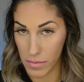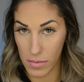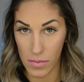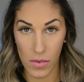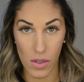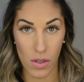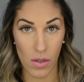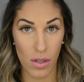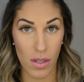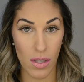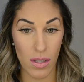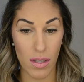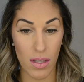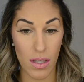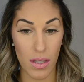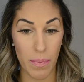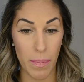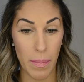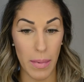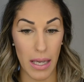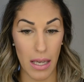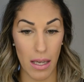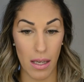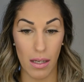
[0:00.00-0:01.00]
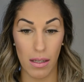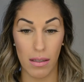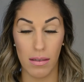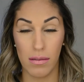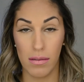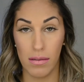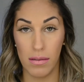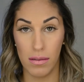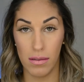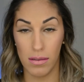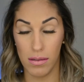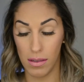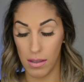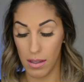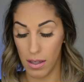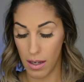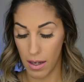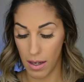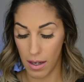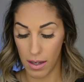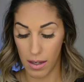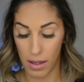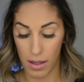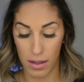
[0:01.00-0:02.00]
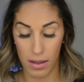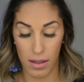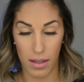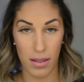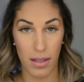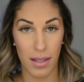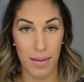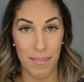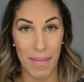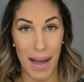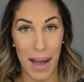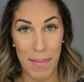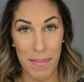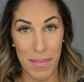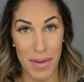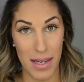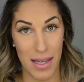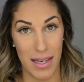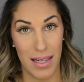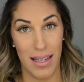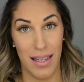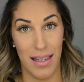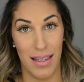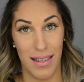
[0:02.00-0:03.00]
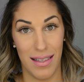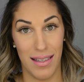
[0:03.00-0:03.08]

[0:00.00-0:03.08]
So this is me. This is my money.